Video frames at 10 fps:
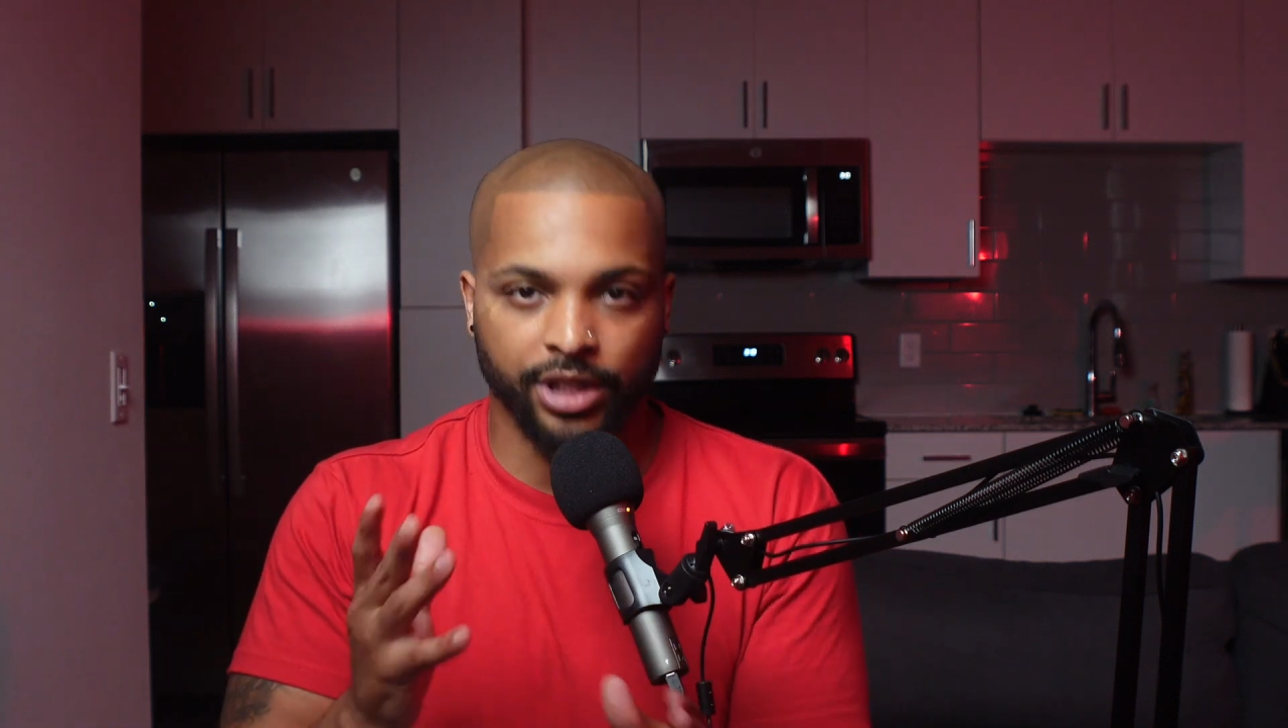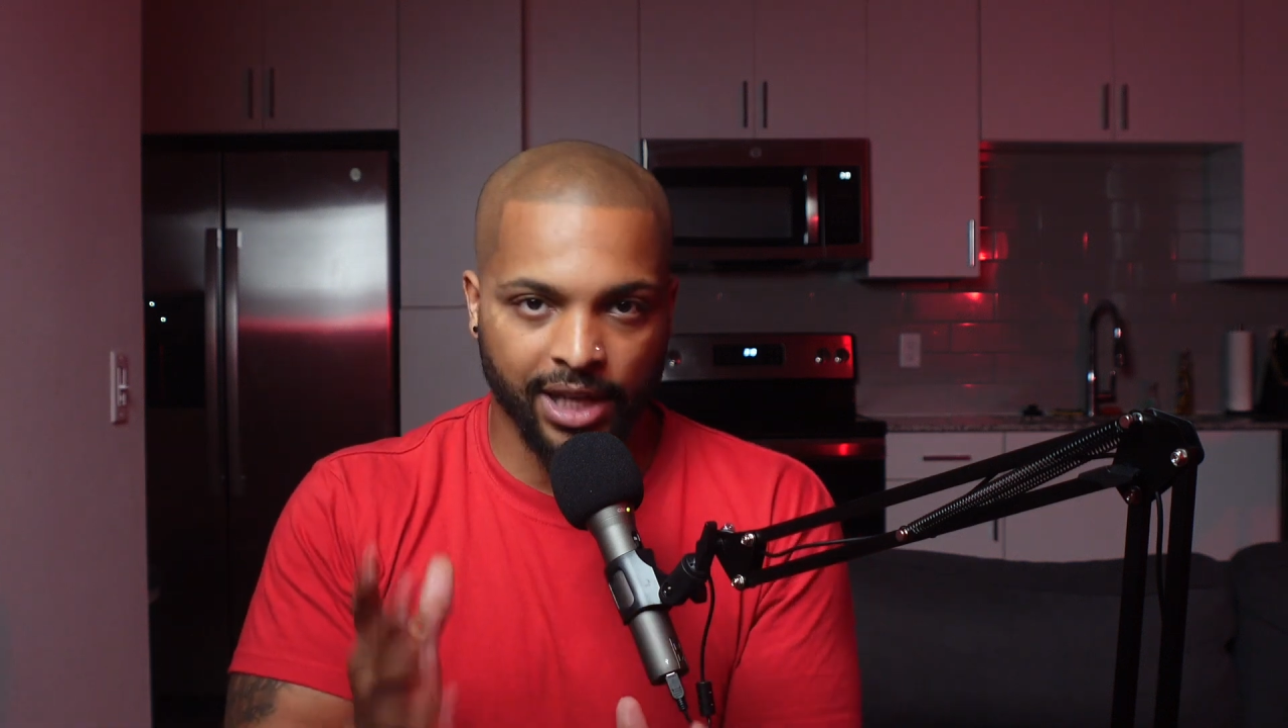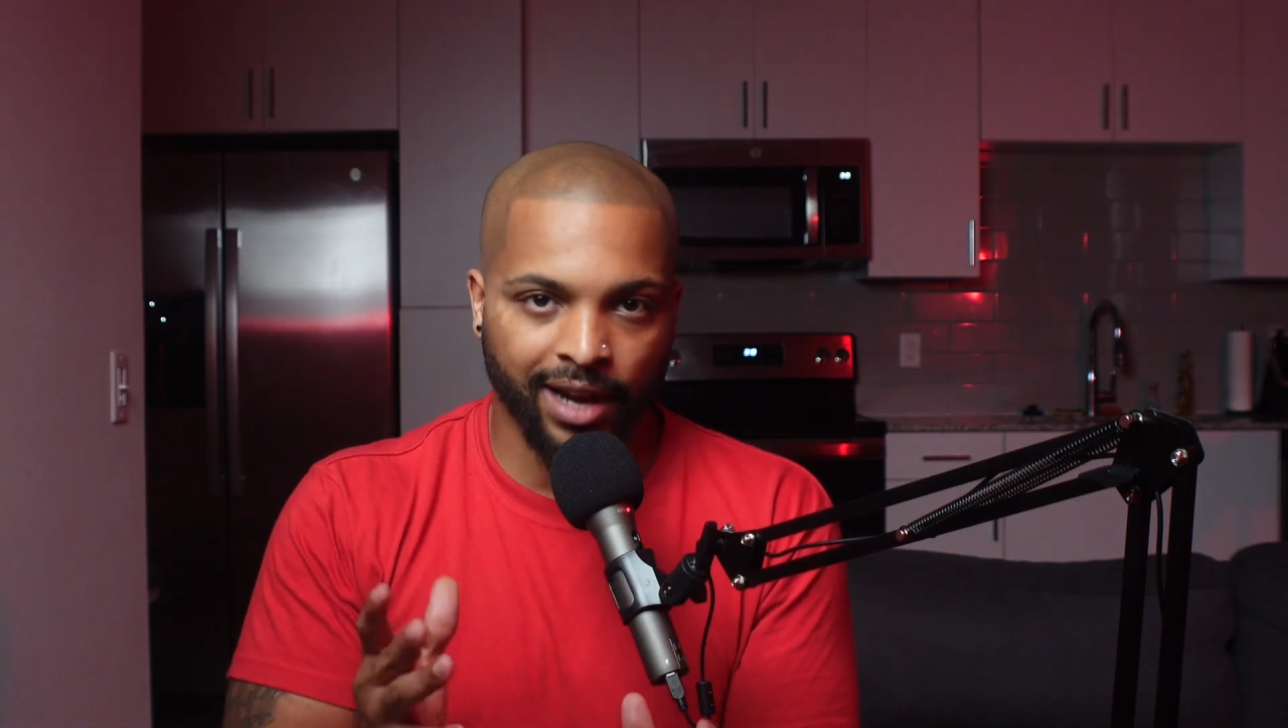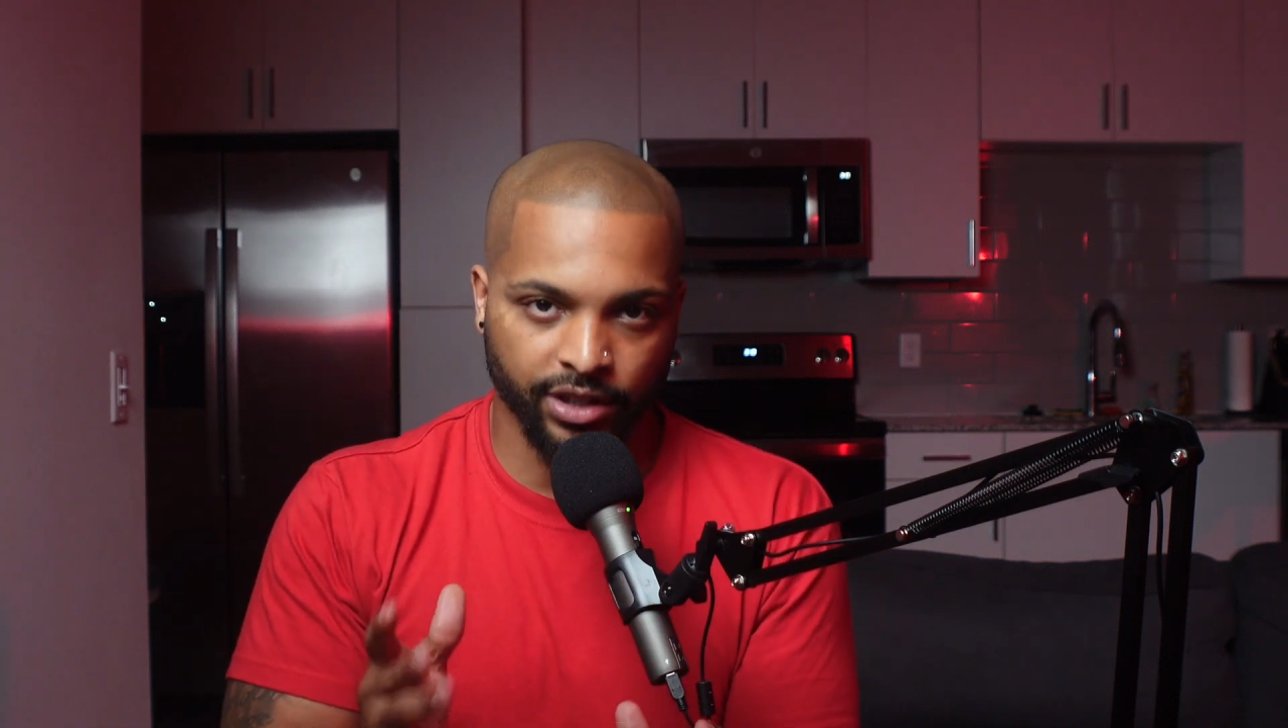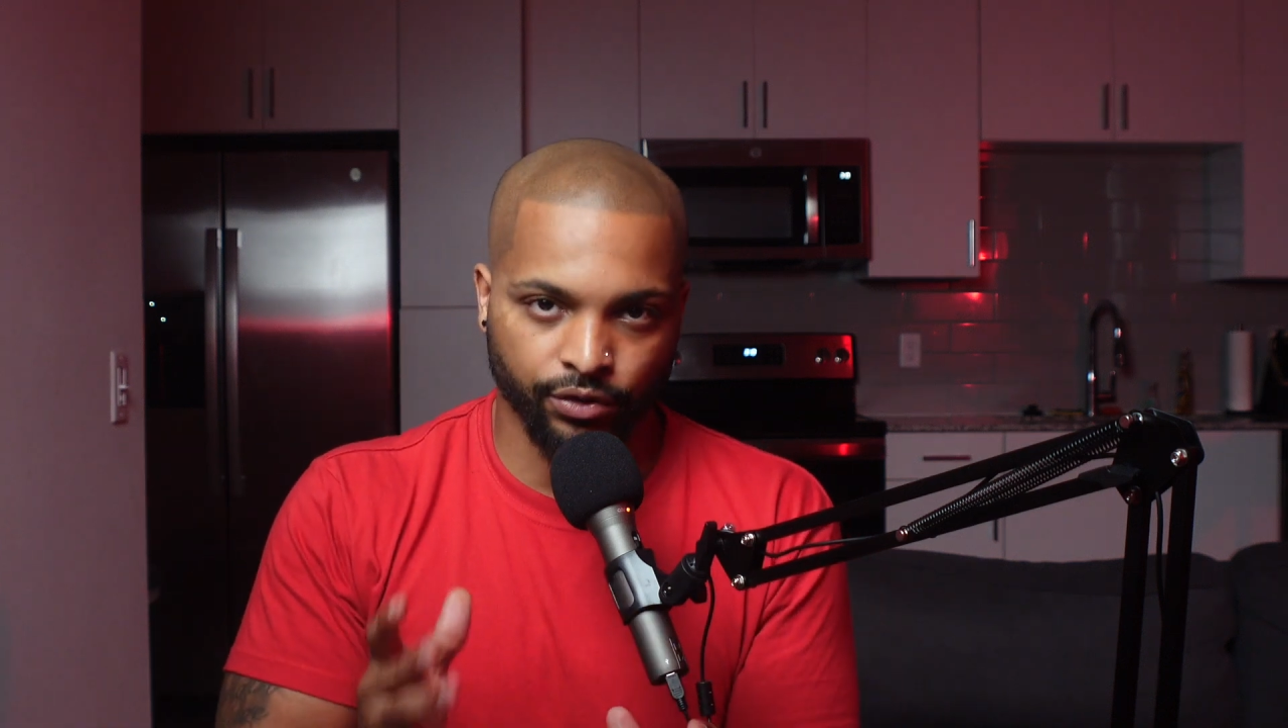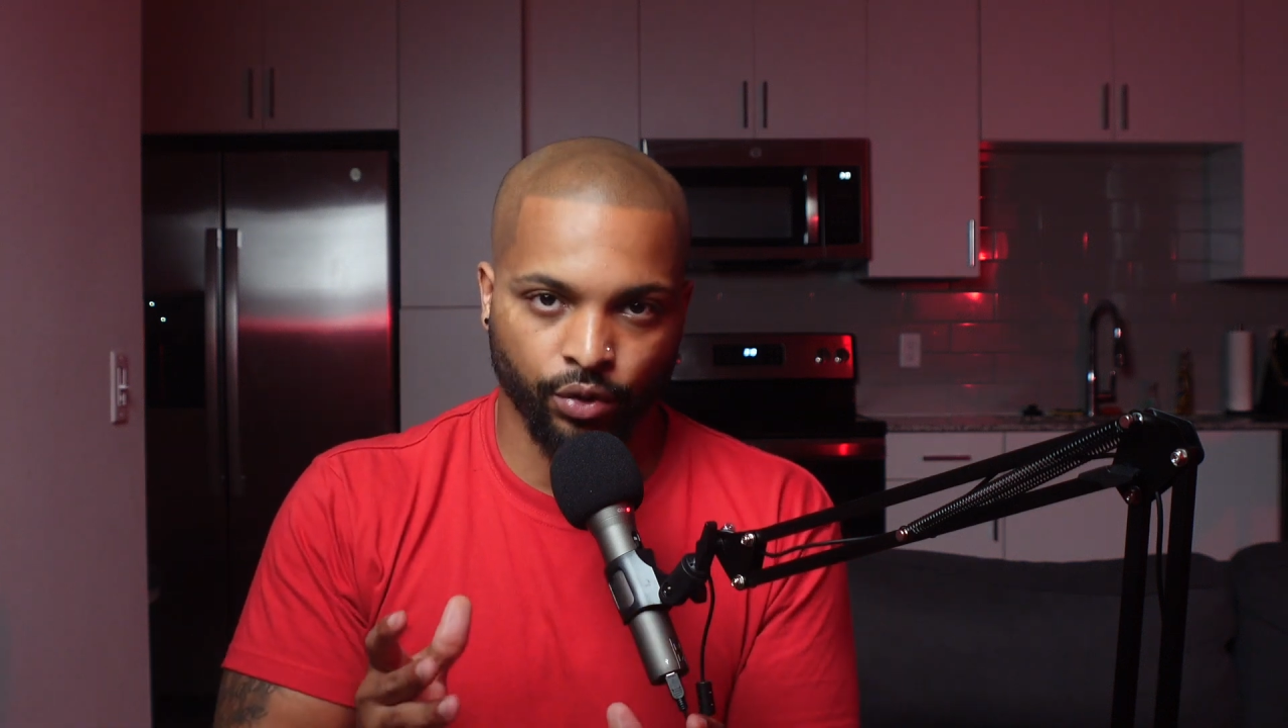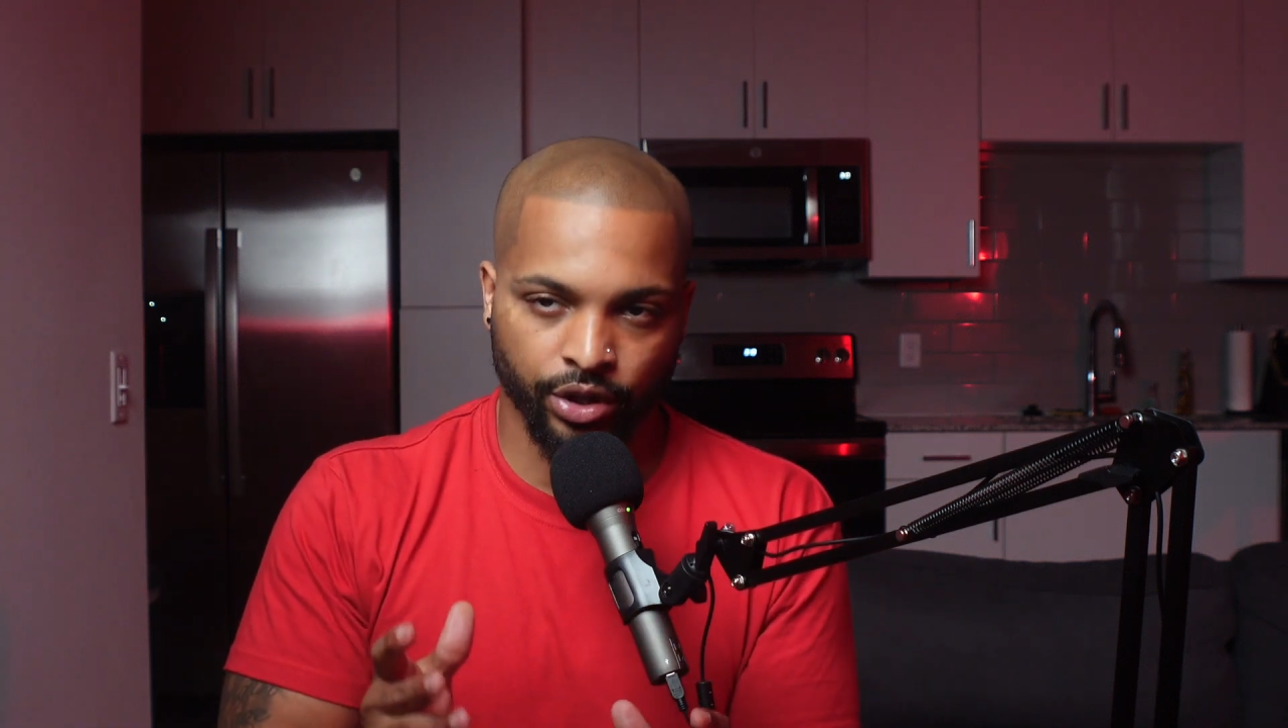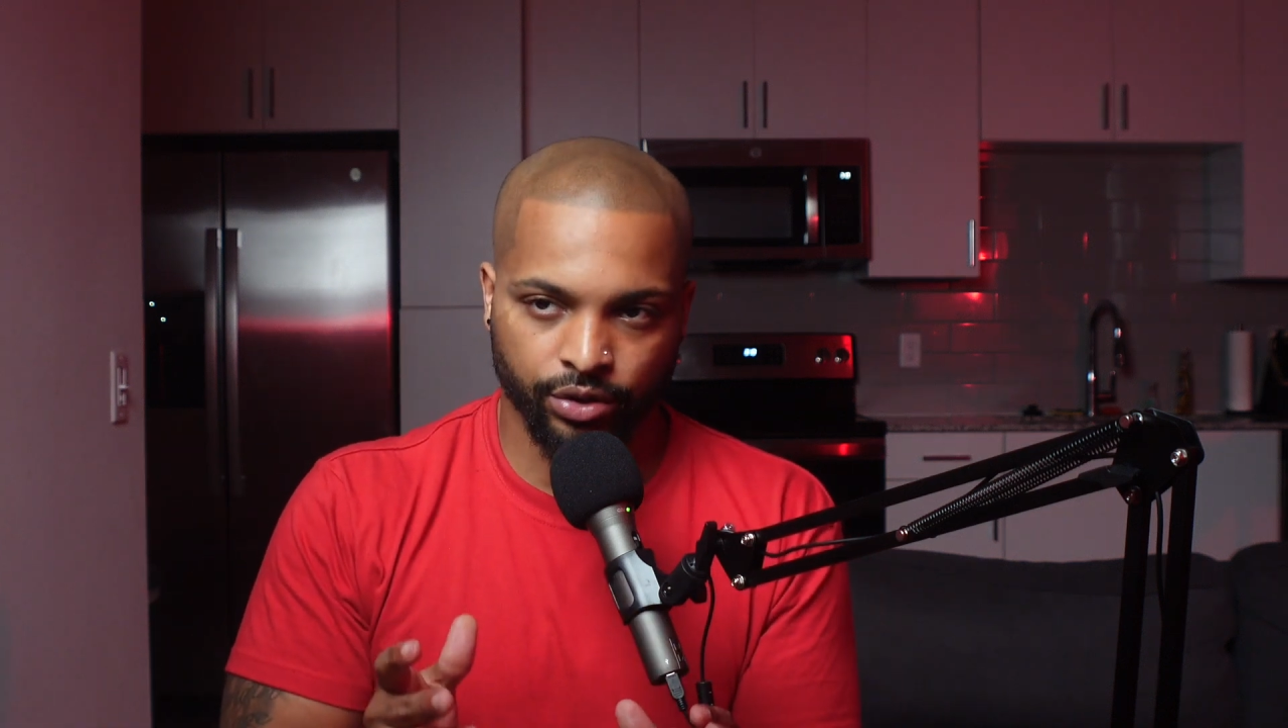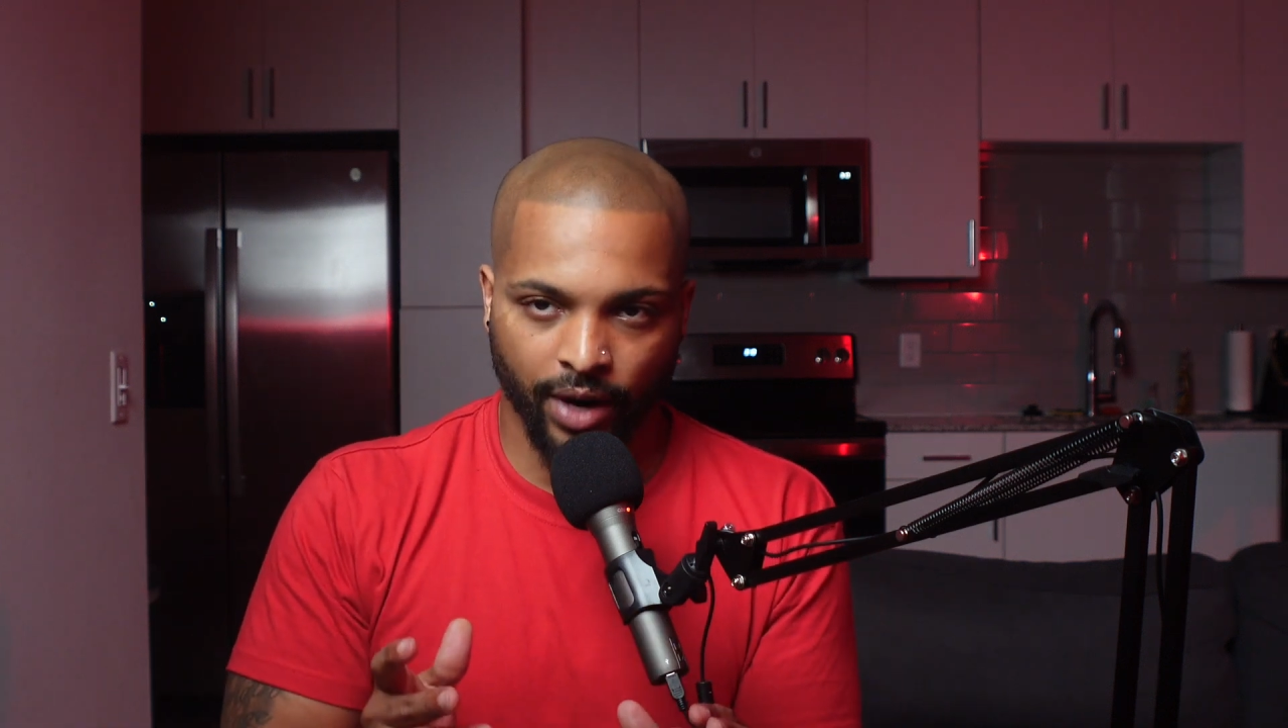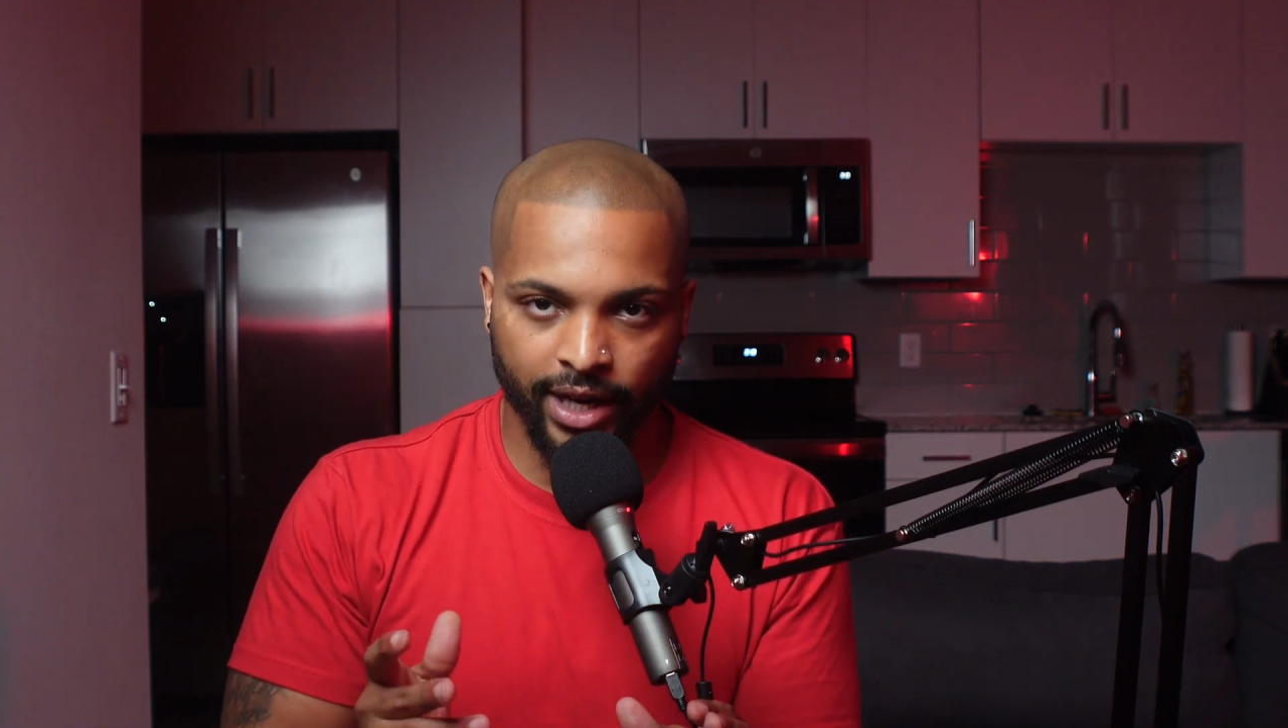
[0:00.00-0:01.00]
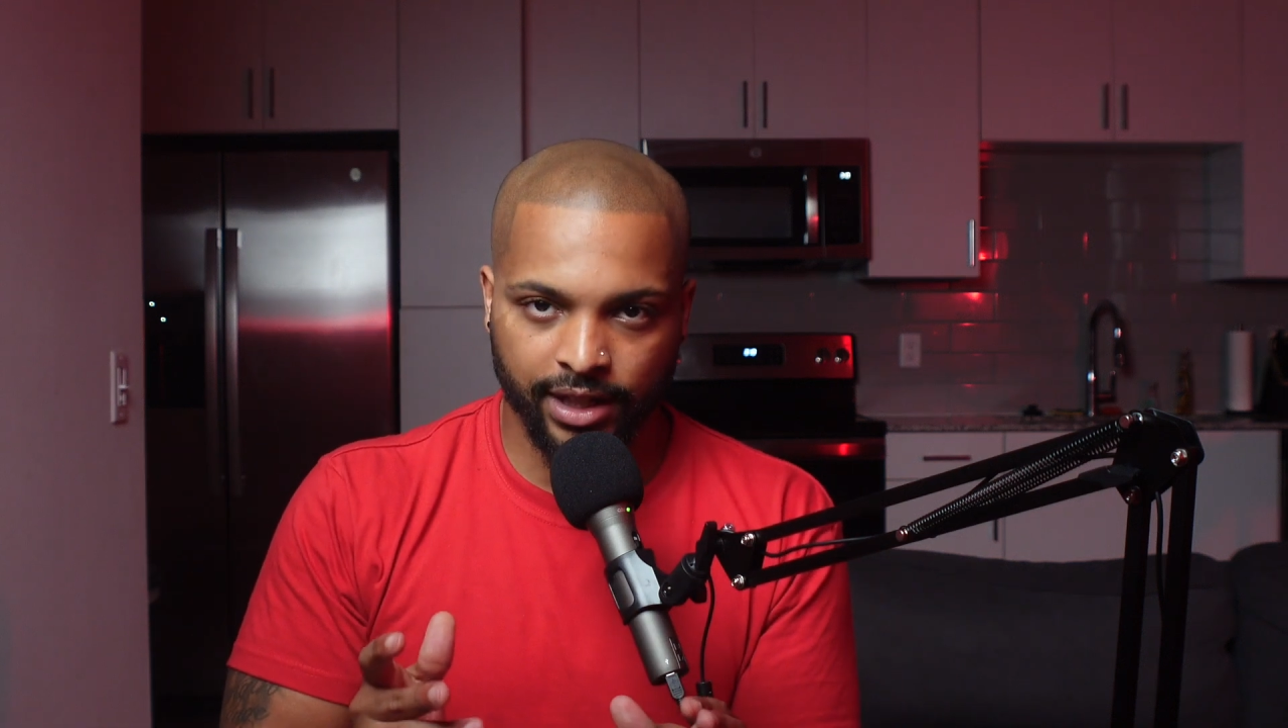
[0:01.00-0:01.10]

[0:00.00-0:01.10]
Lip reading: challenging for you, right?